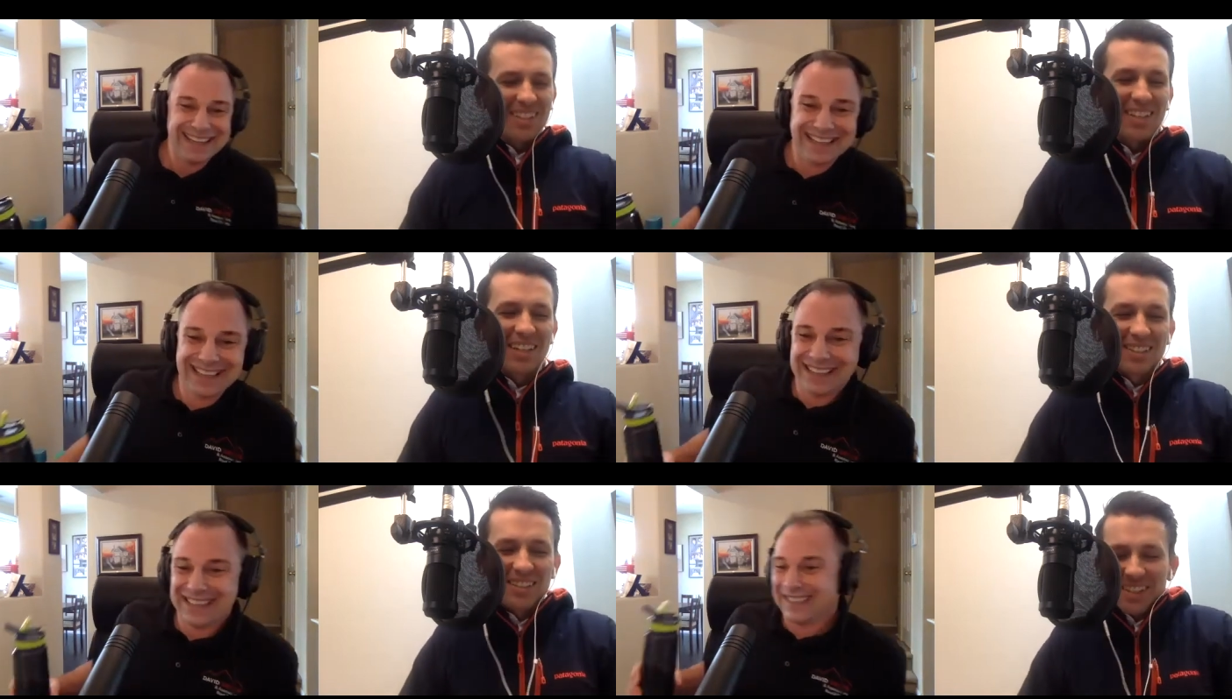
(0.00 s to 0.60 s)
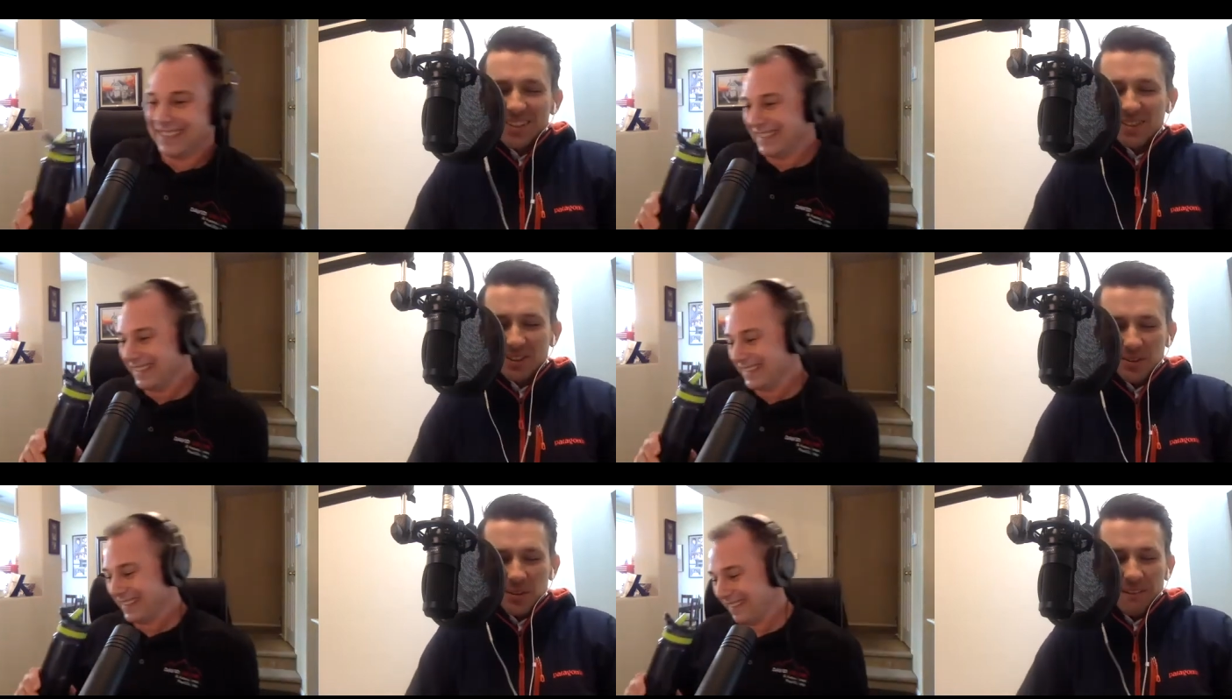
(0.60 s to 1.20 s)
Speaker 1: That's
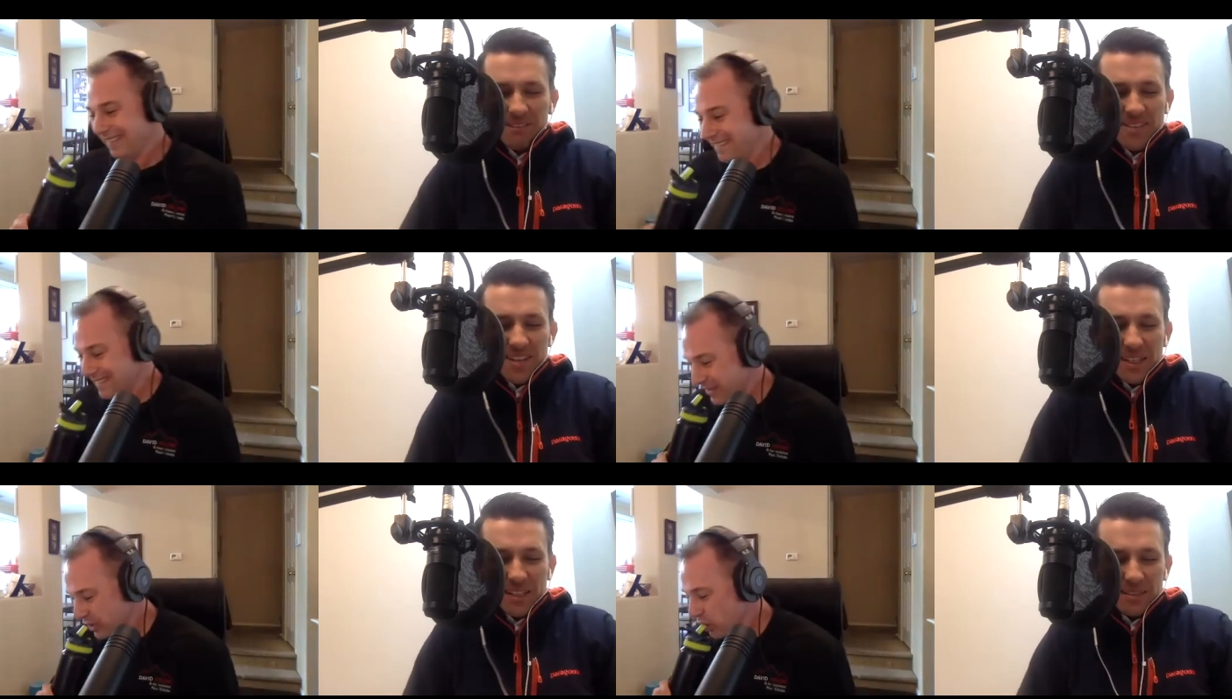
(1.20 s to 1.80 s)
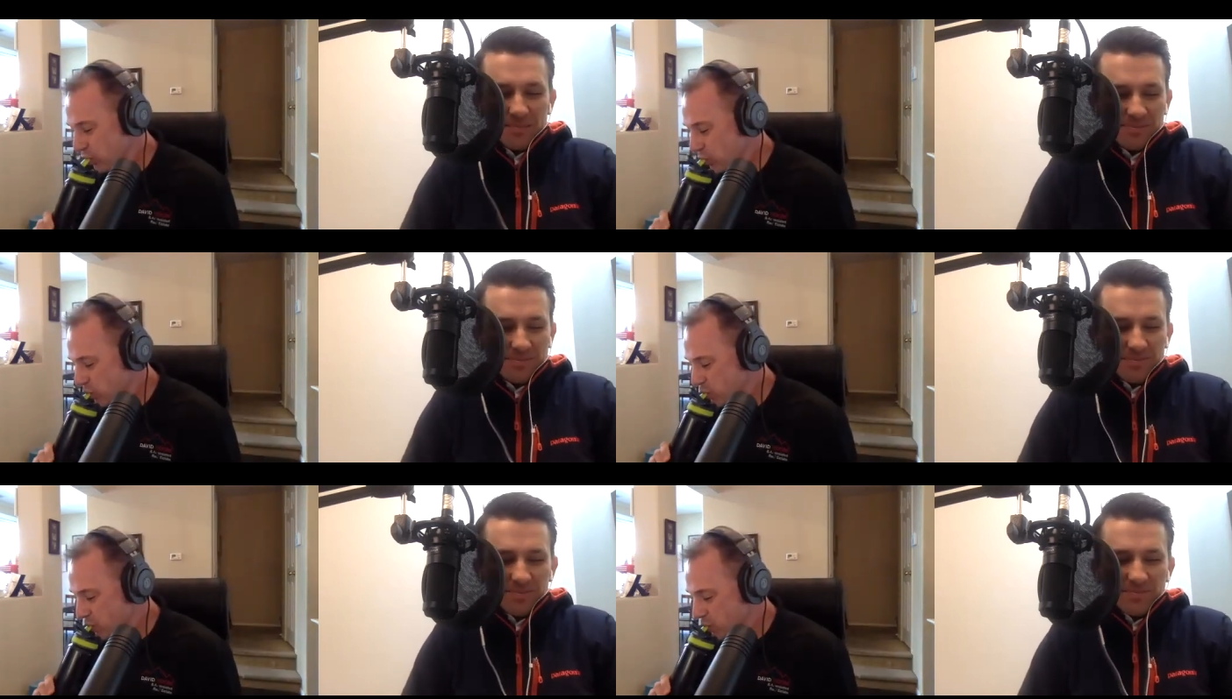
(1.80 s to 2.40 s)
really cool.
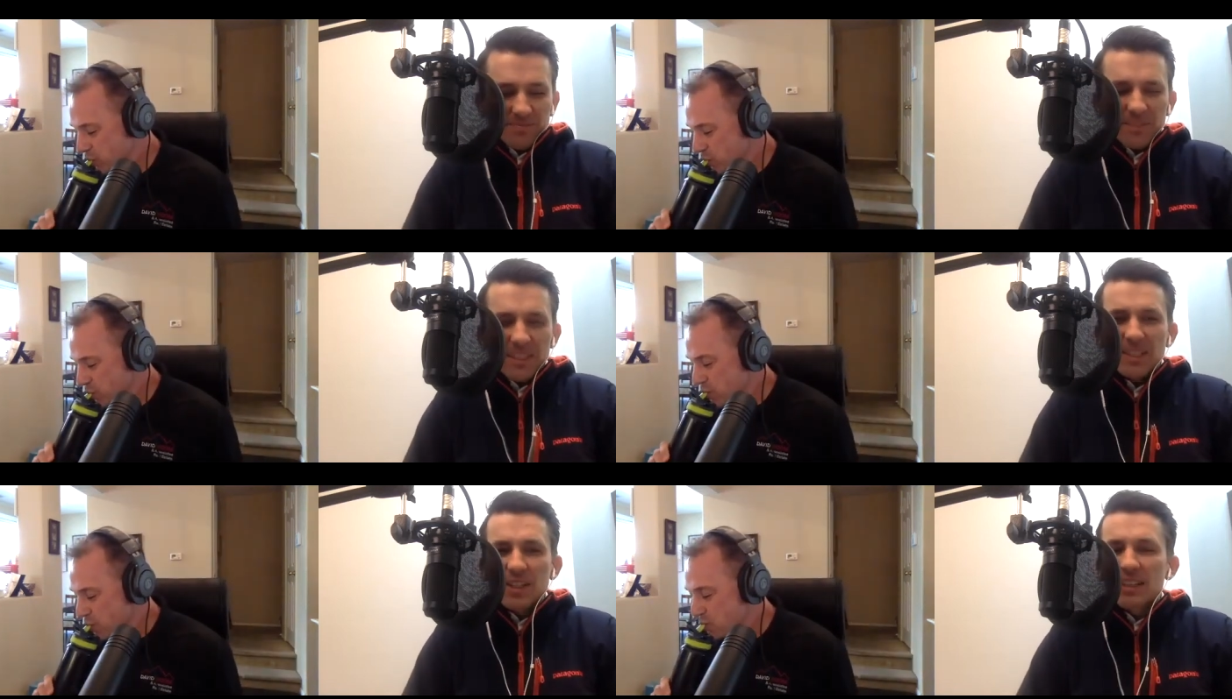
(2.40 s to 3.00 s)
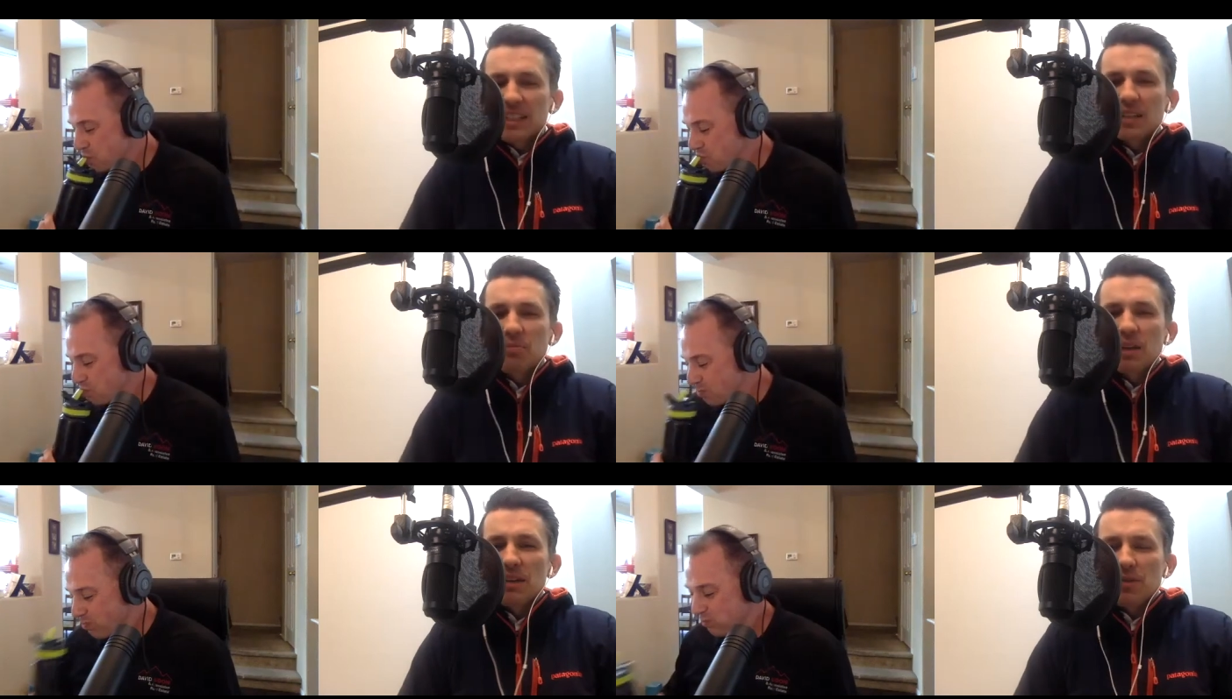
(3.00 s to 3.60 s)
It's nice getting
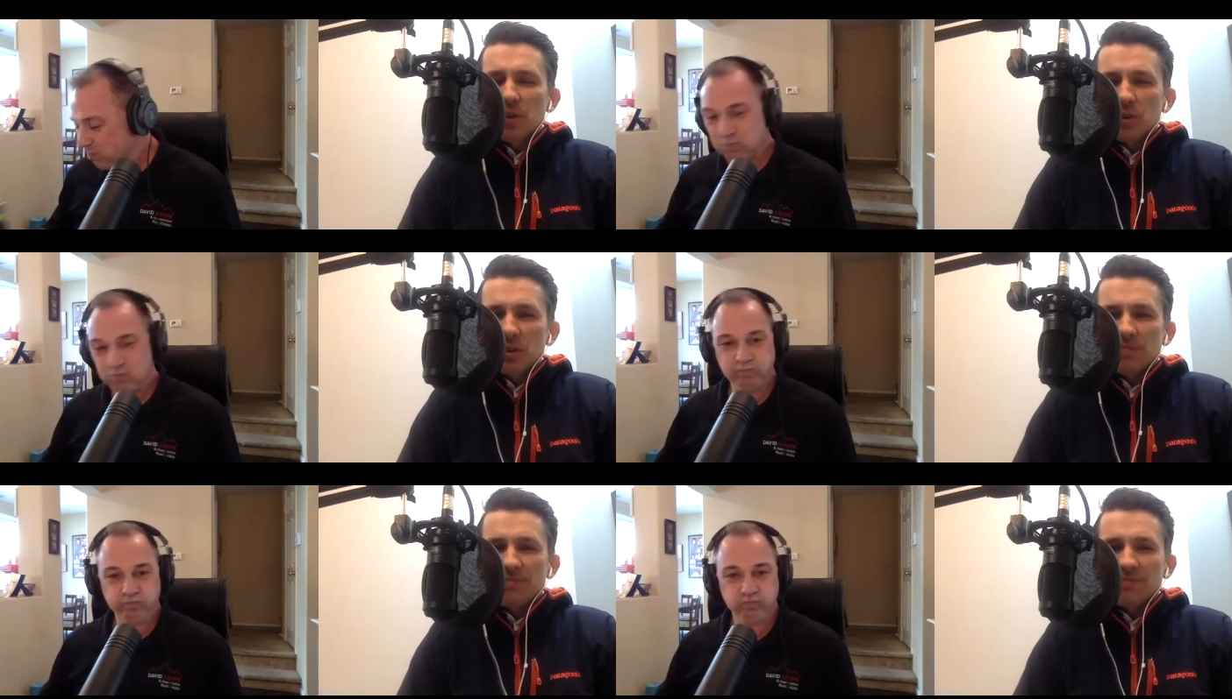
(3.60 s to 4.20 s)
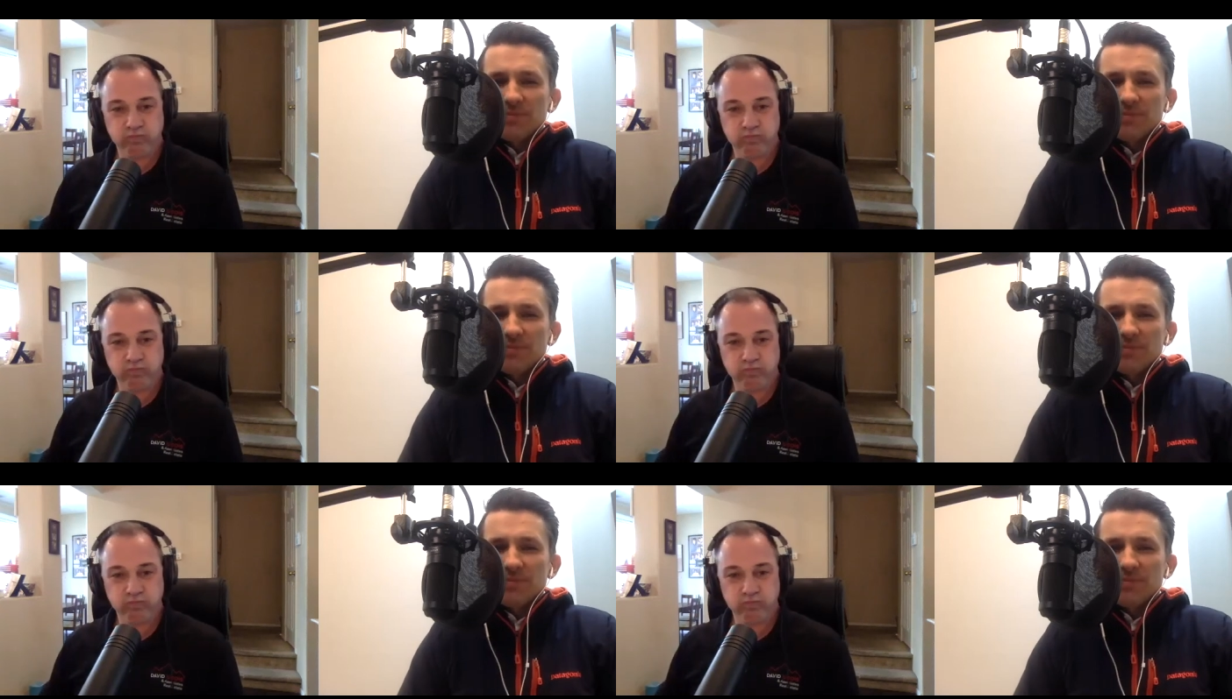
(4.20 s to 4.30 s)
competing views.